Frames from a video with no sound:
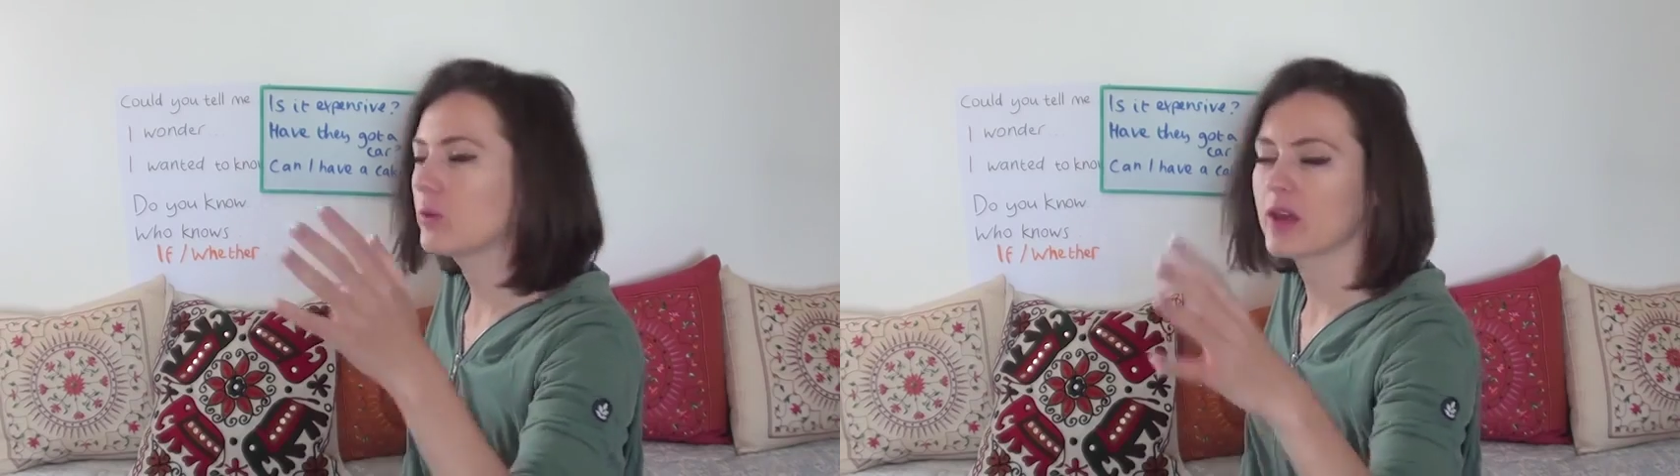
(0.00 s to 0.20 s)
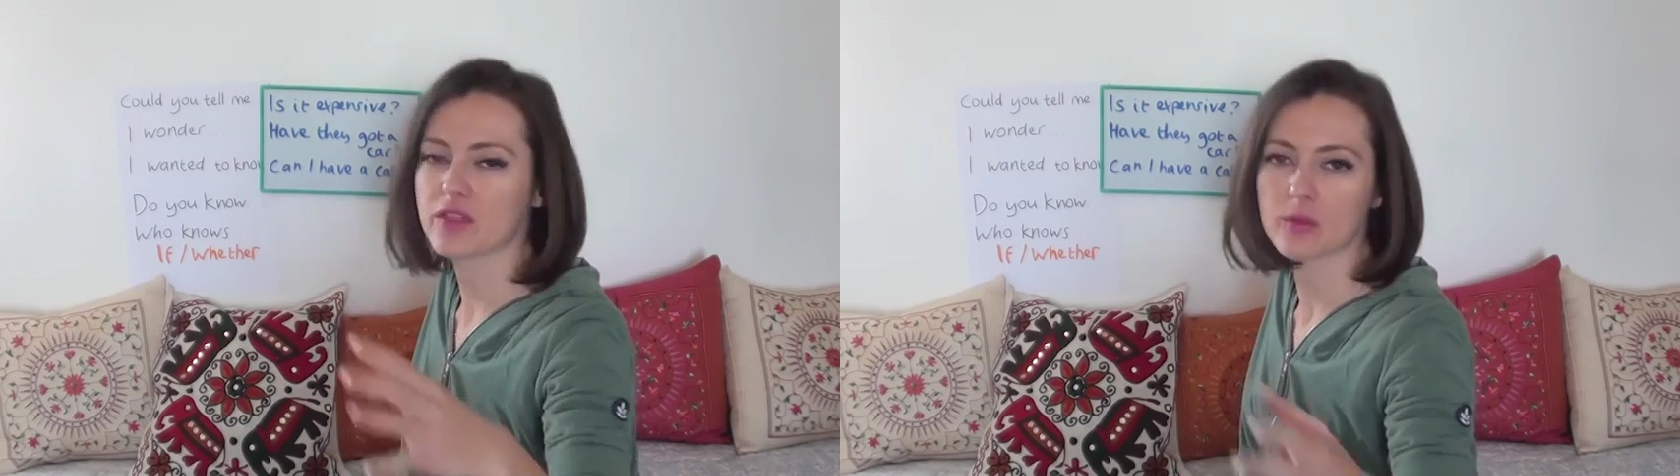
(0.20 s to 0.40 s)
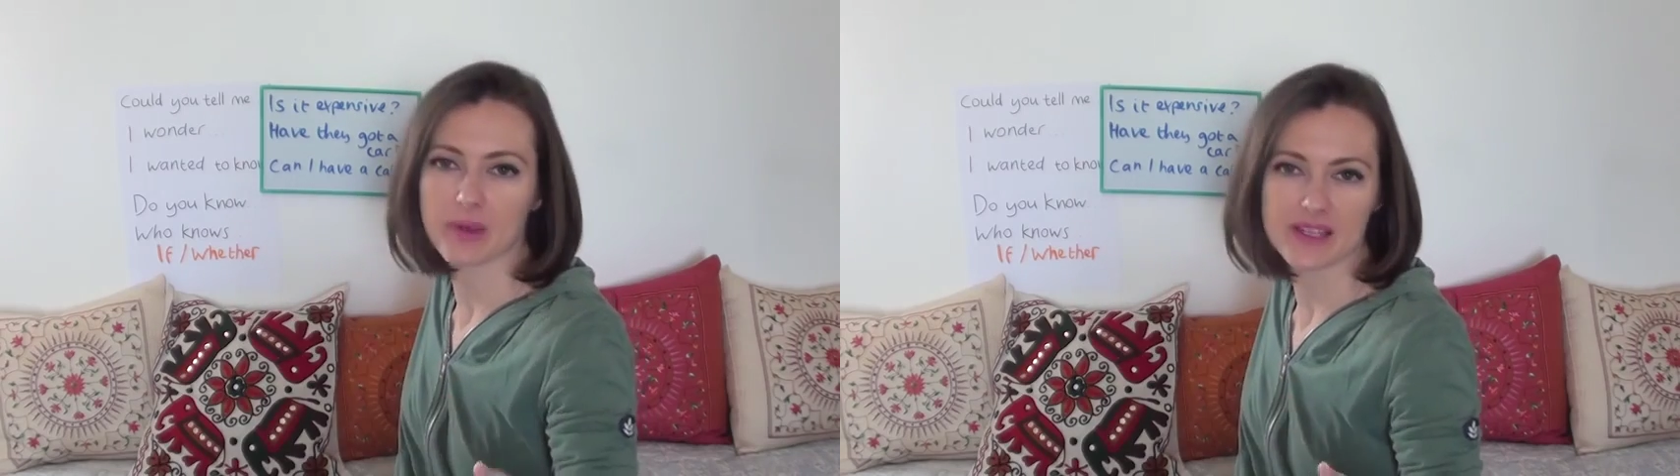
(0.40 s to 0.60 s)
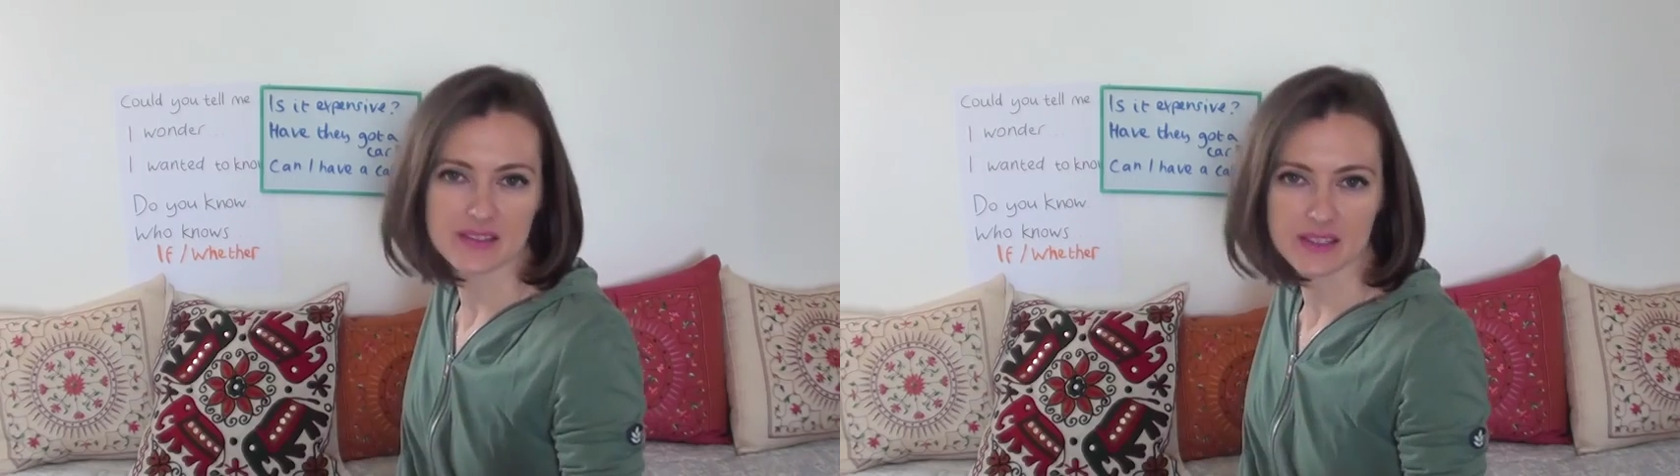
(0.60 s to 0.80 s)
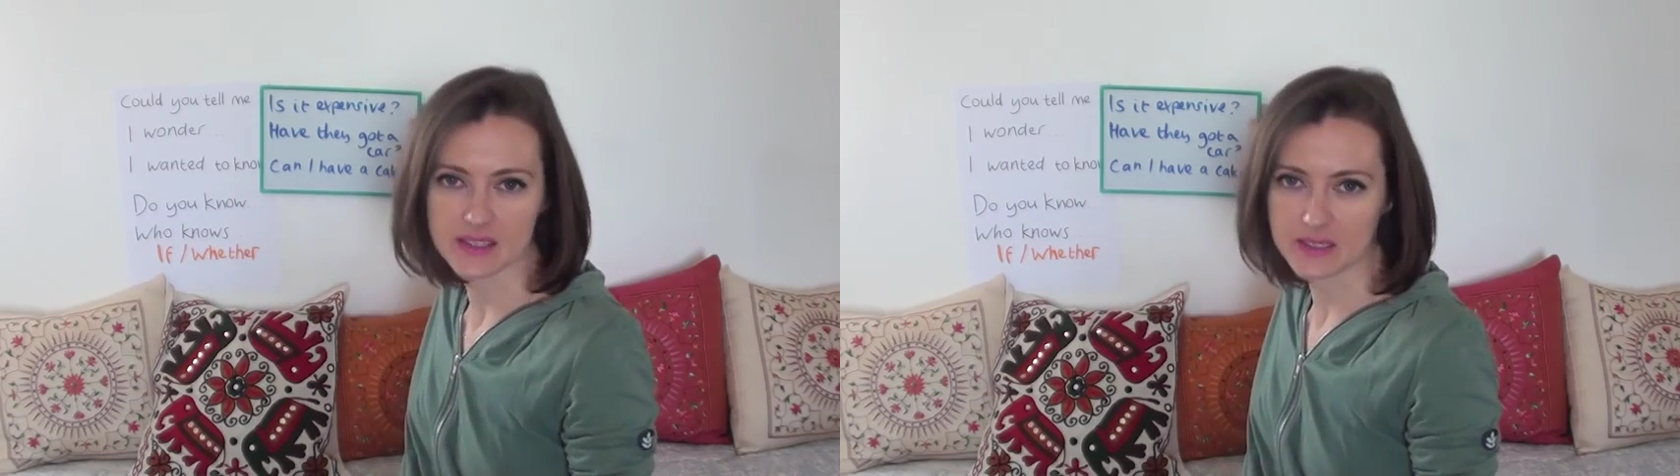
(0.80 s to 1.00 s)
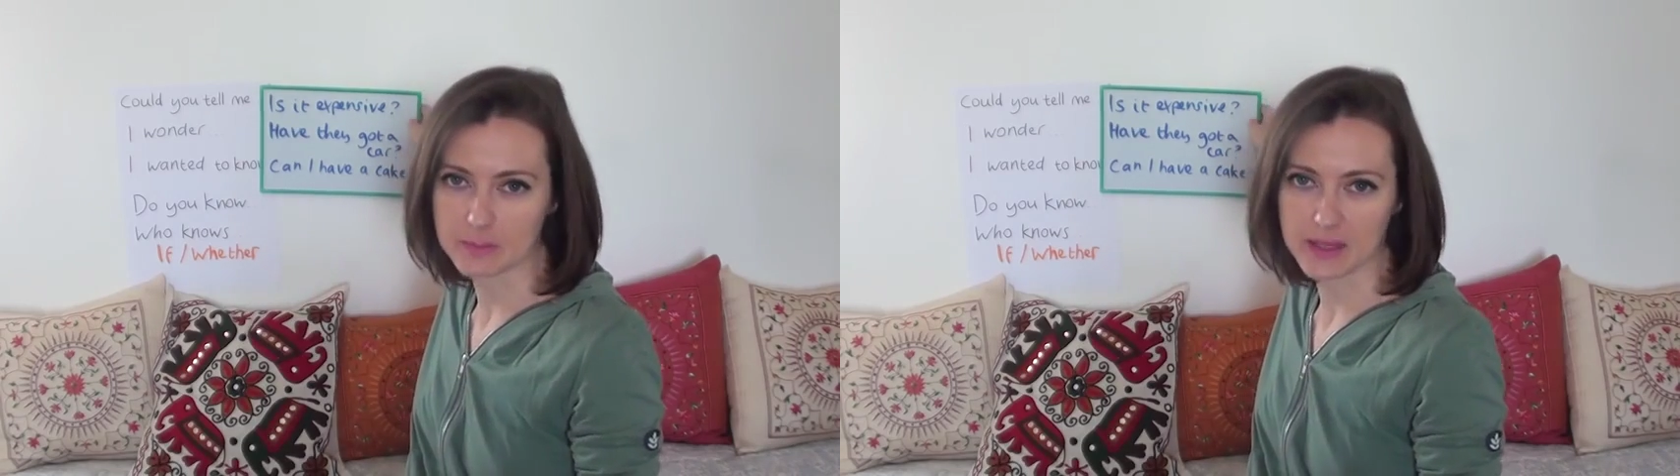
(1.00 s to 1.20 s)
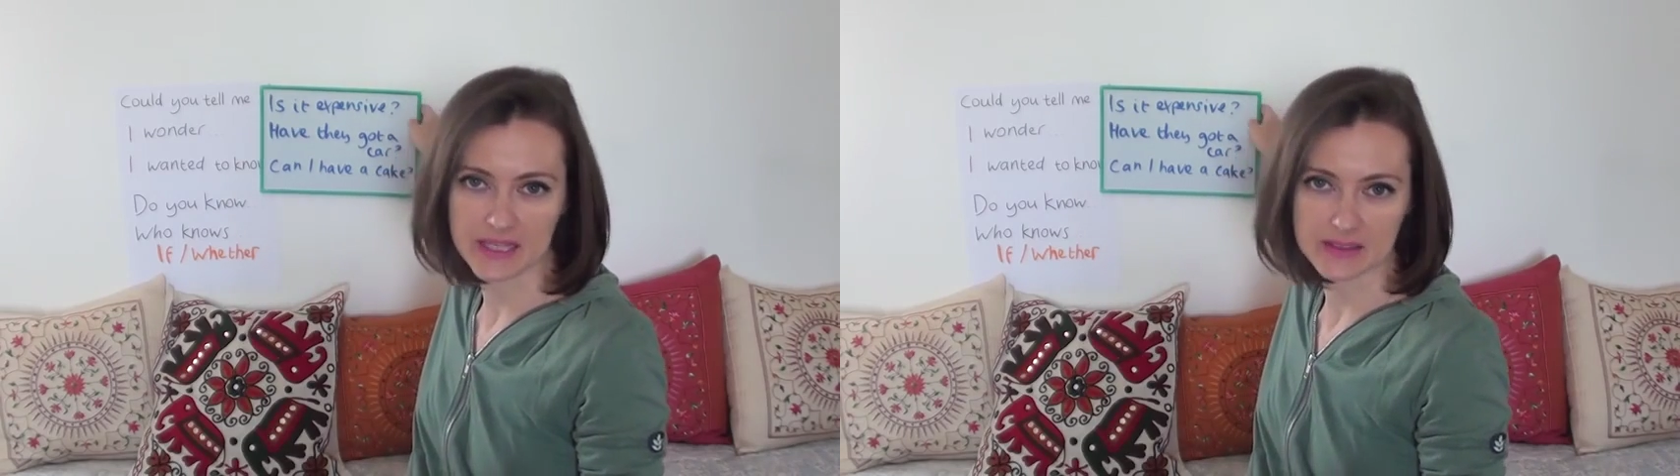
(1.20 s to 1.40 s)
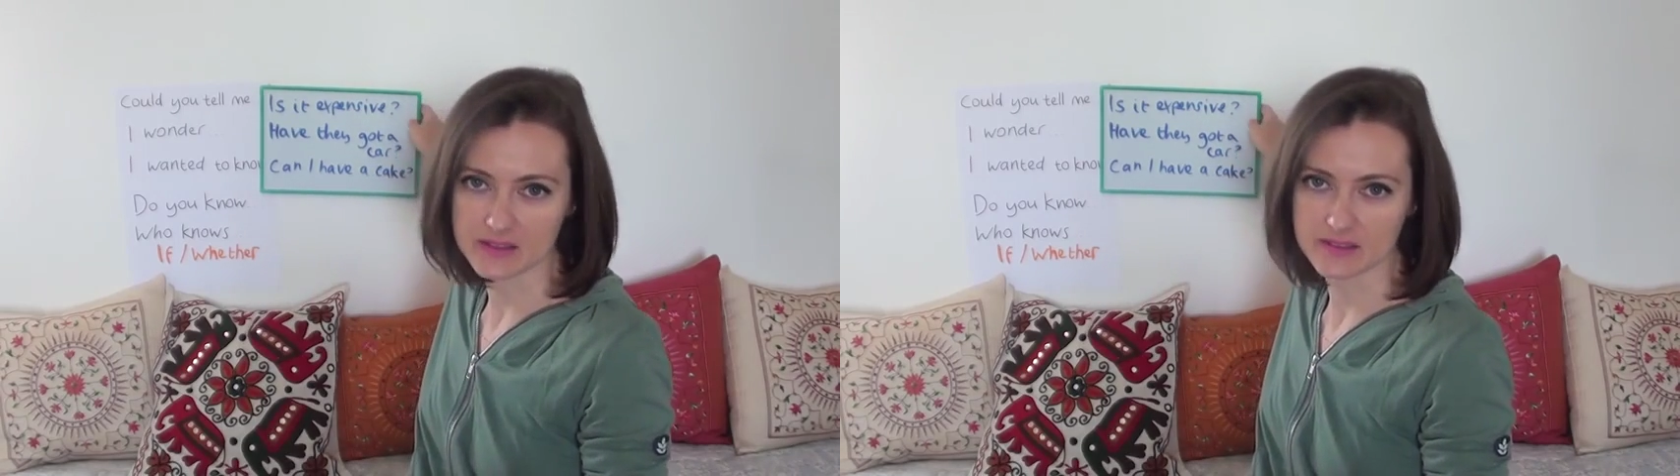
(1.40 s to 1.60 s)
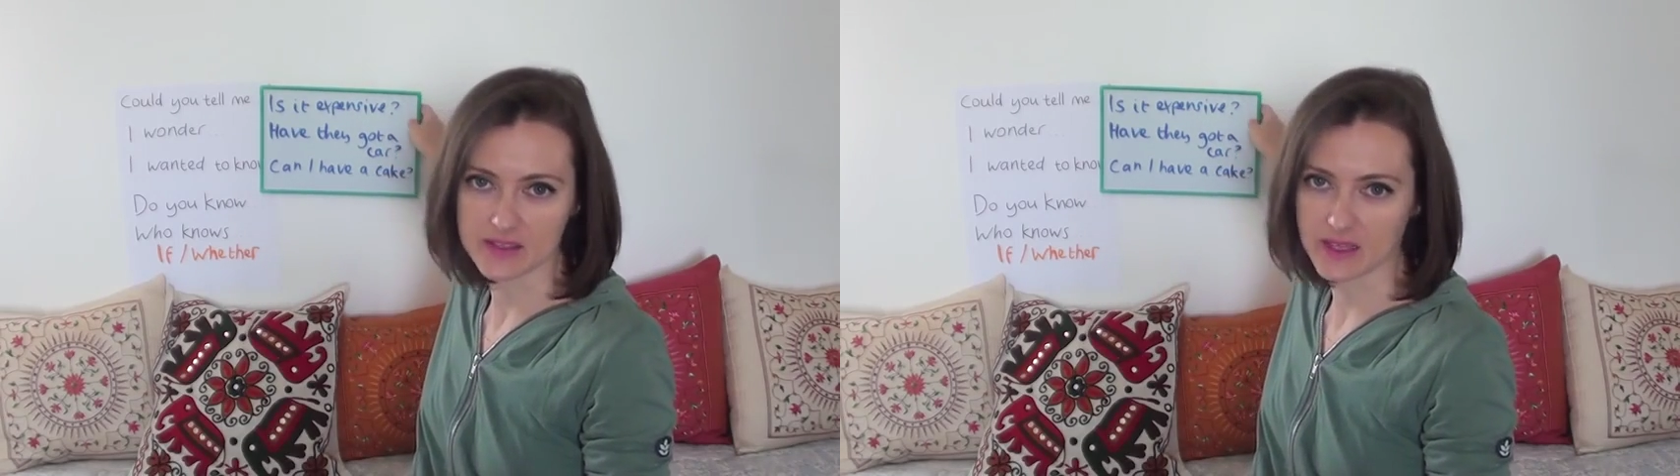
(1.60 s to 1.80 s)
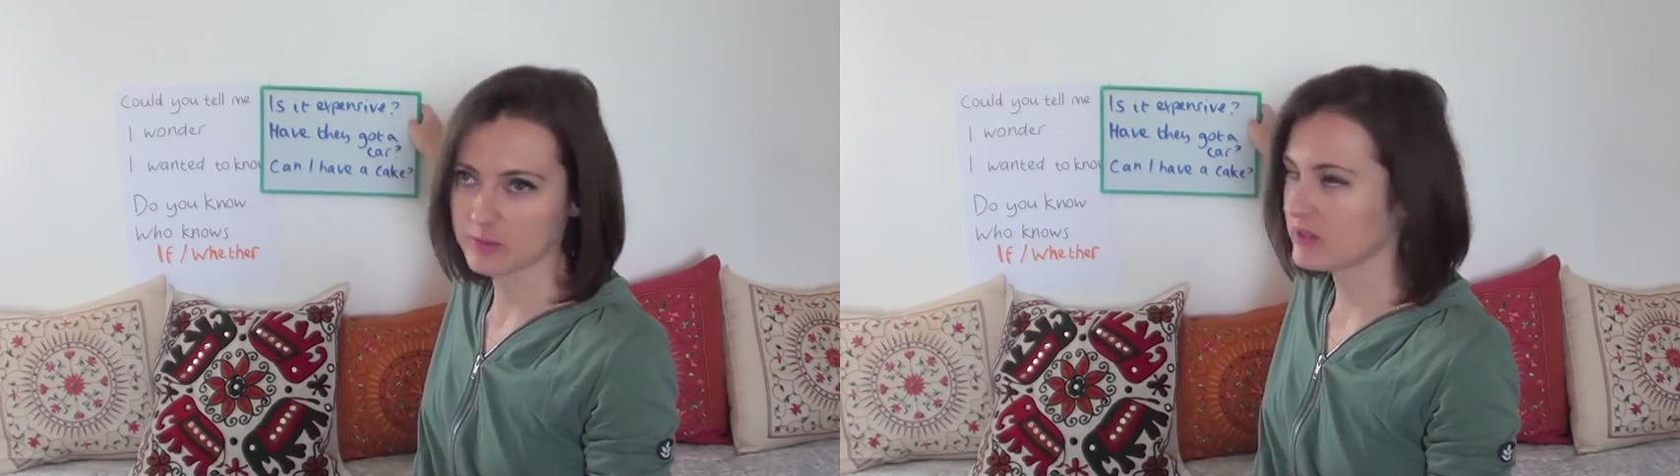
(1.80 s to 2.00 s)
whether basically mean the
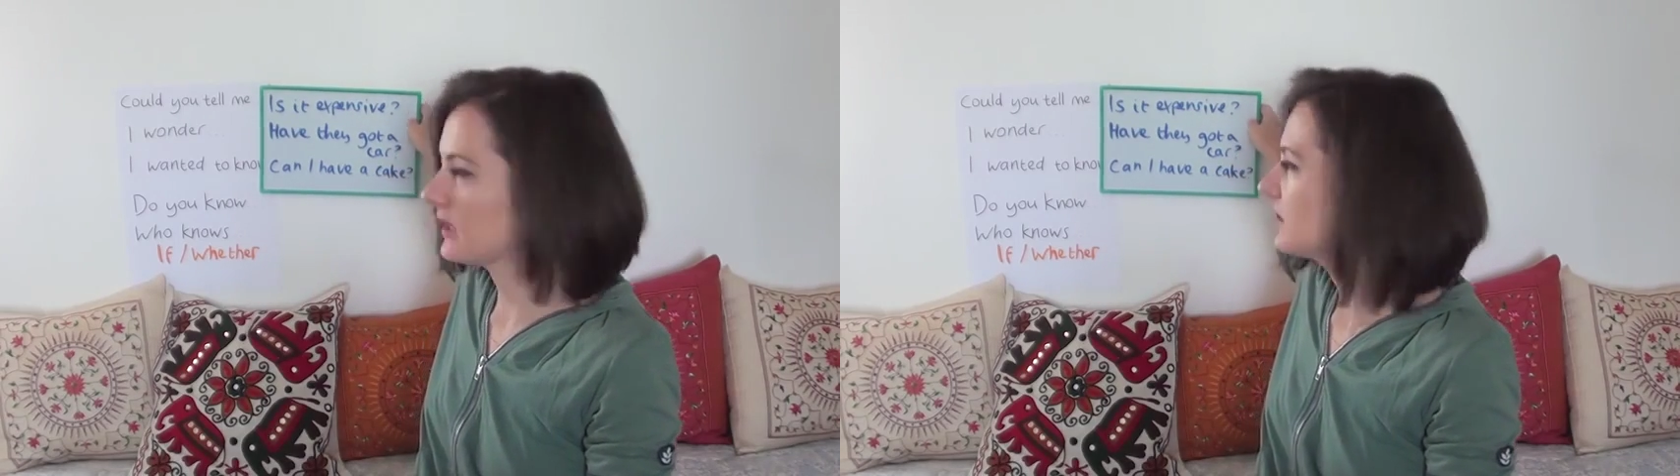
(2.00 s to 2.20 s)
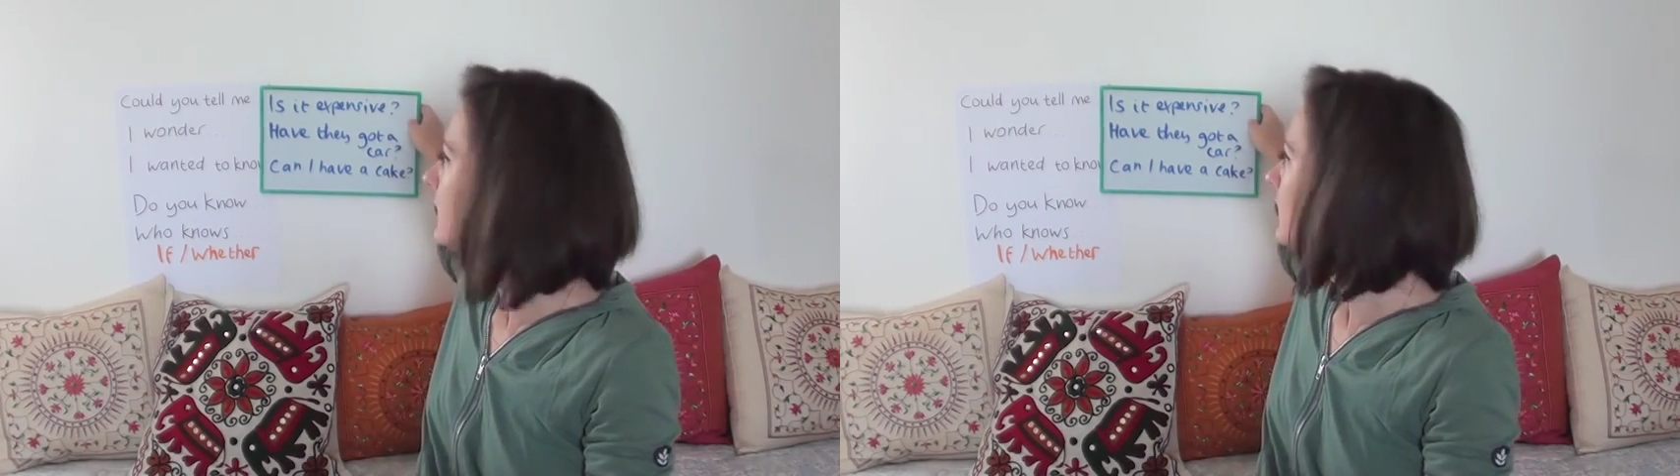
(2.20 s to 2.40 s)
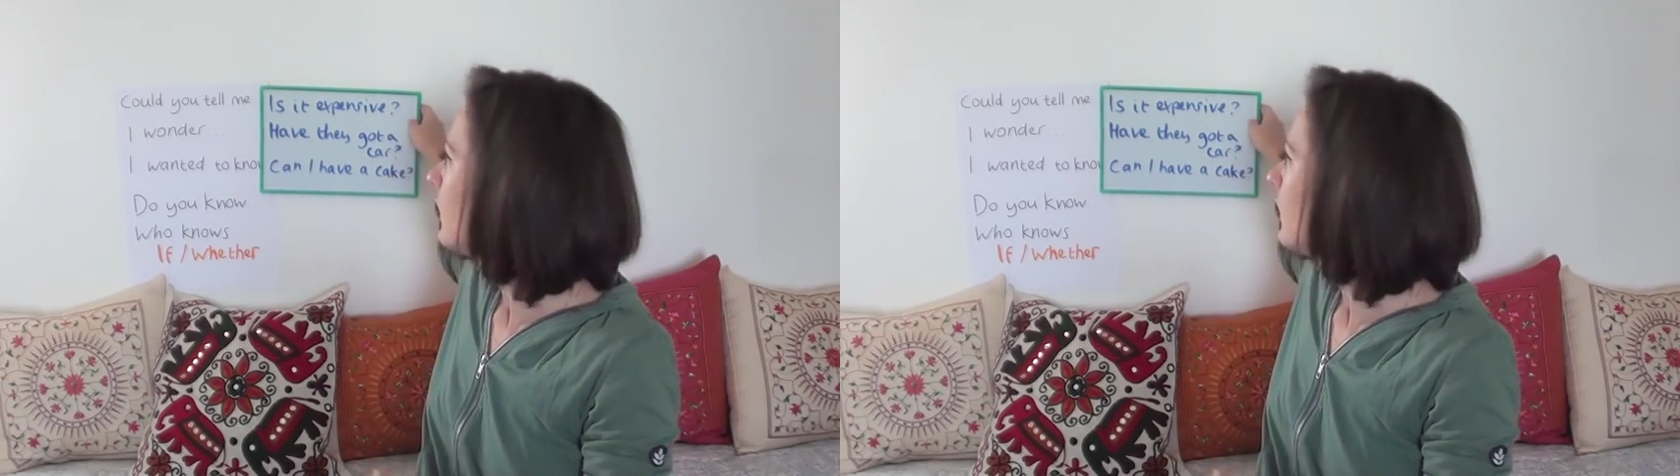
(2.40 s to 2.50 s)
same thing.